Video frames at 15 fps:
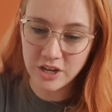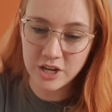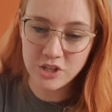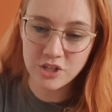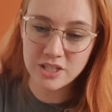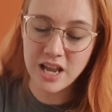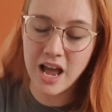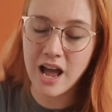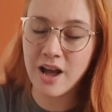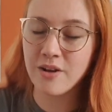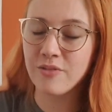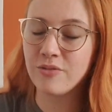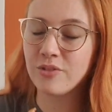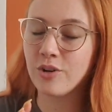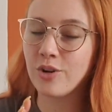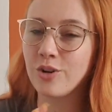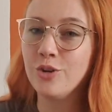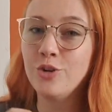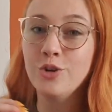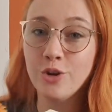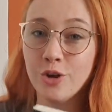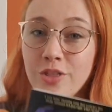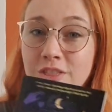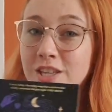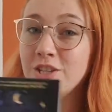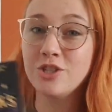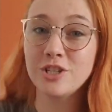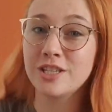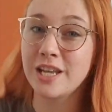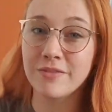I just have good, this
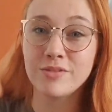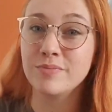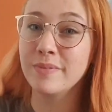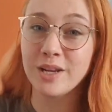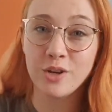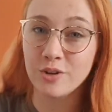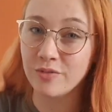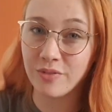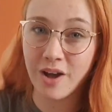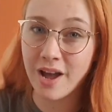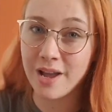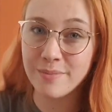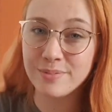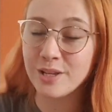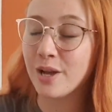just gives me good vibes.